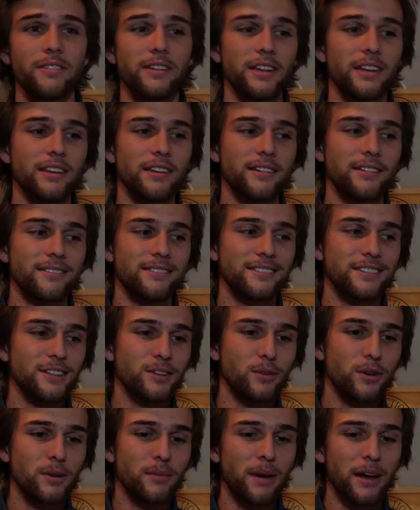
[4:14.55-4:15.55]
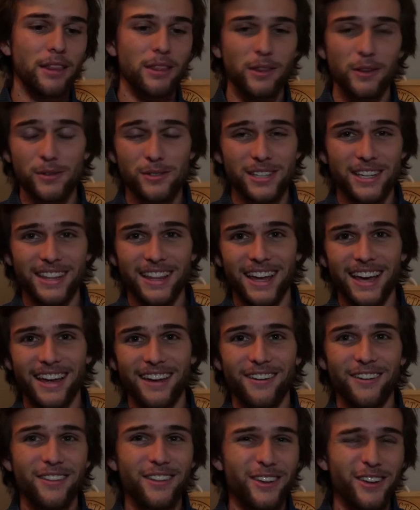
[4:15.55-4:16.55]
and you wouldn't mind losing that,
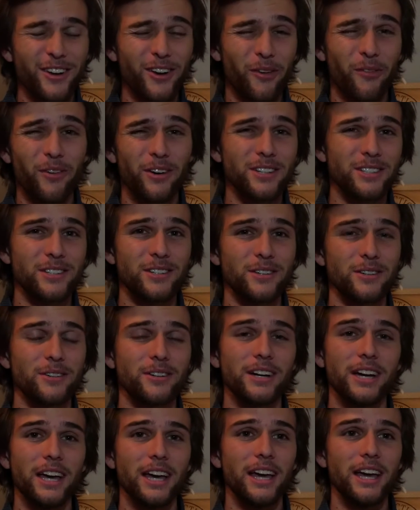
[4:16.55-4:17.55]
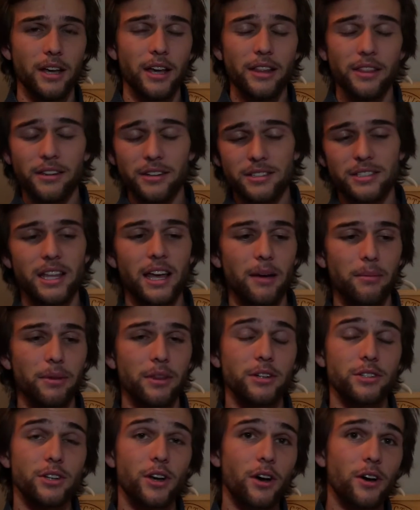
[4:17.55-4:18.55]
although you don't want to. There's that, but
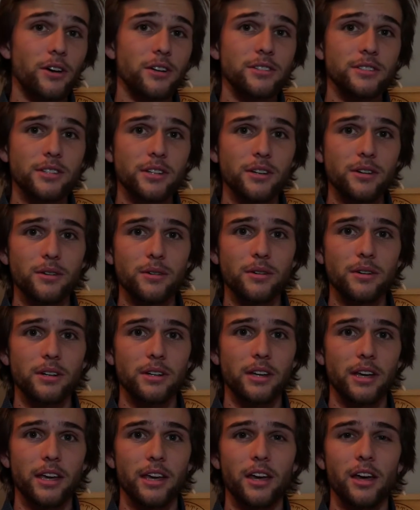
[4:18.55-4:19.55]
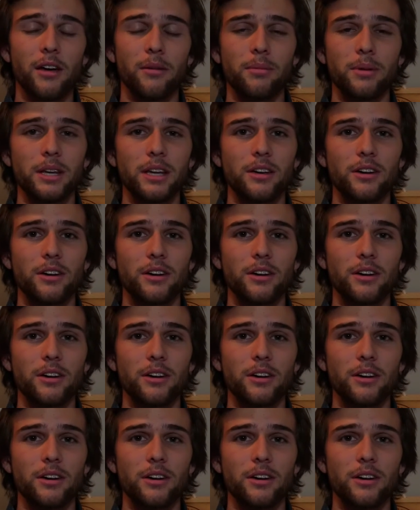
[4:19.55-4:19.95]
there's also a company